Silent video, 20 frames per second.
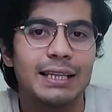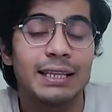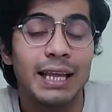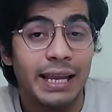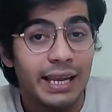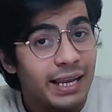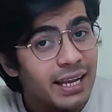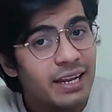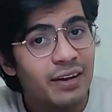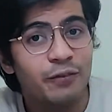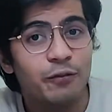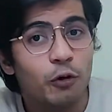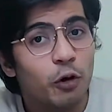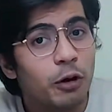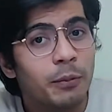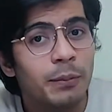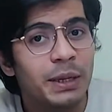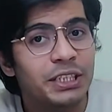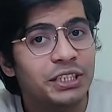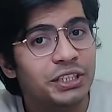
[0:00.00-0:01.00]
the
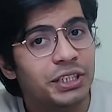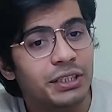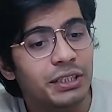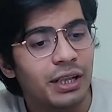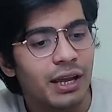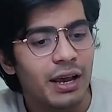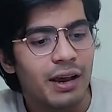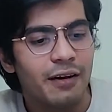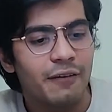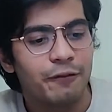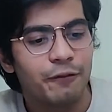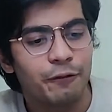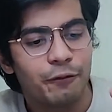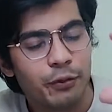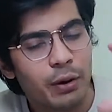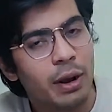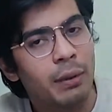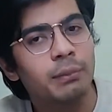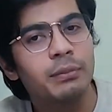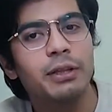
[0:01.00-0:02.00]
information
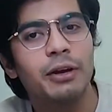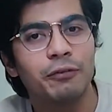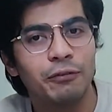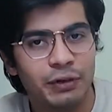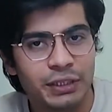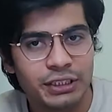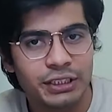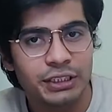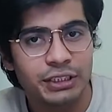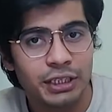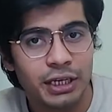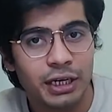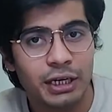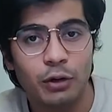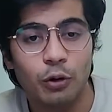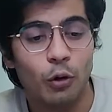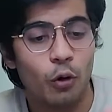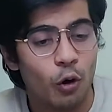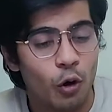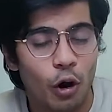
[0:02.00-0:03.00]
from the visitor
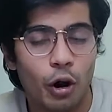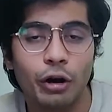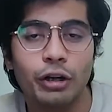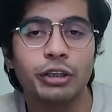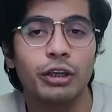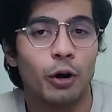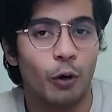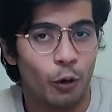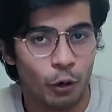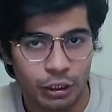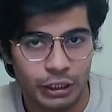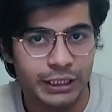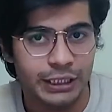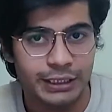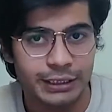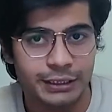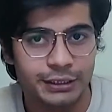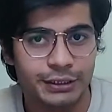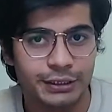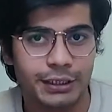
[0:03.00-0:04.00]
or the
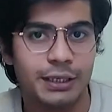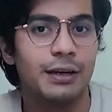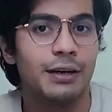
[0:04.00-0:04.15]
audience.